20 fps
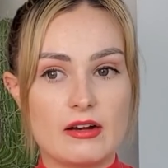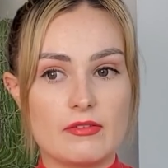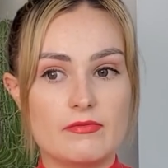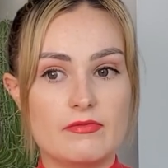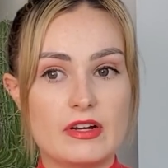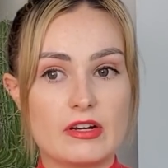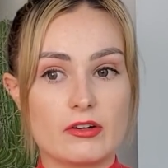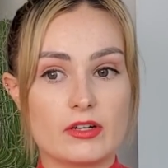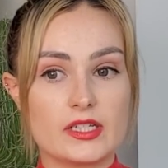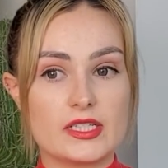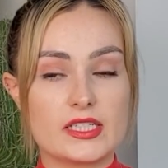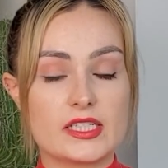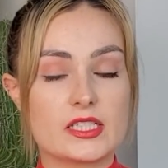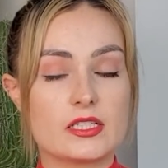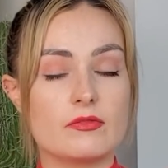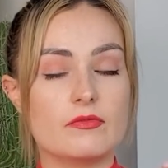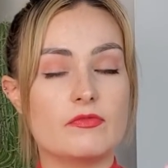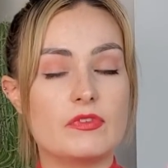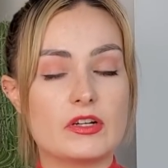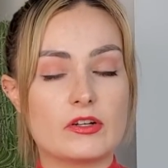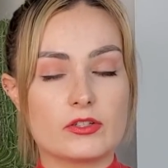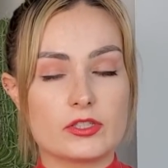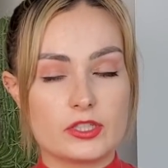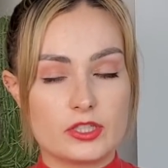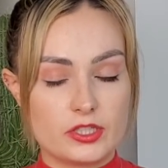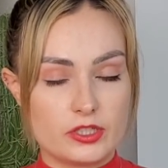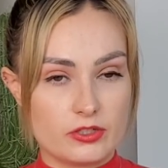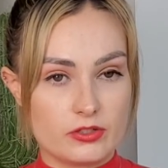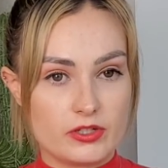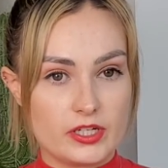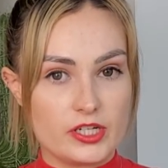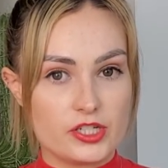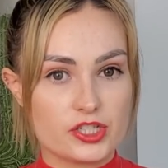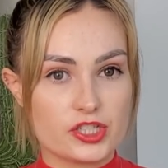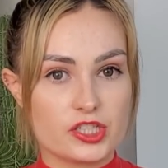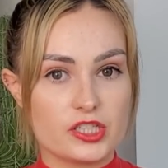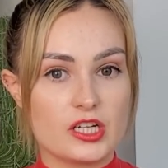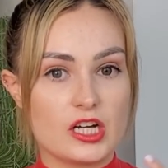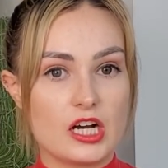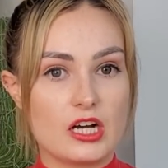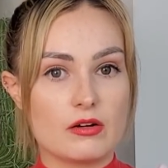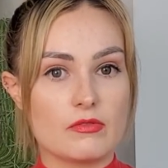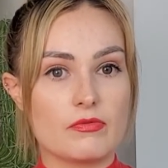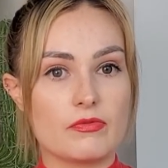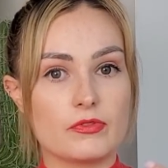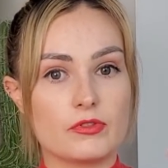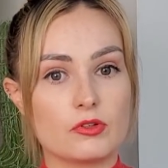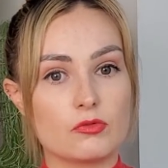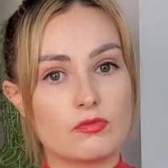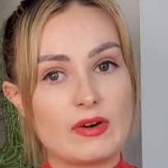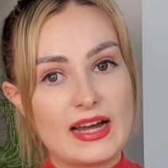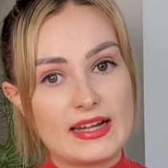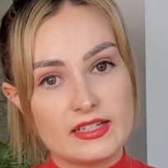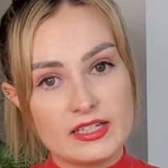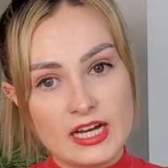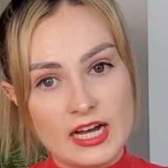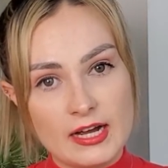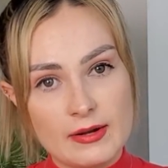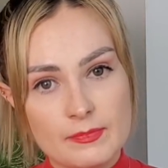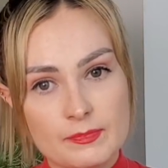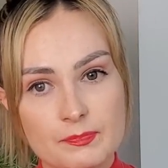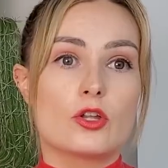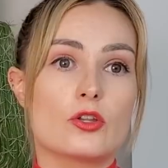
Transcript: very severe deterioration of the retina.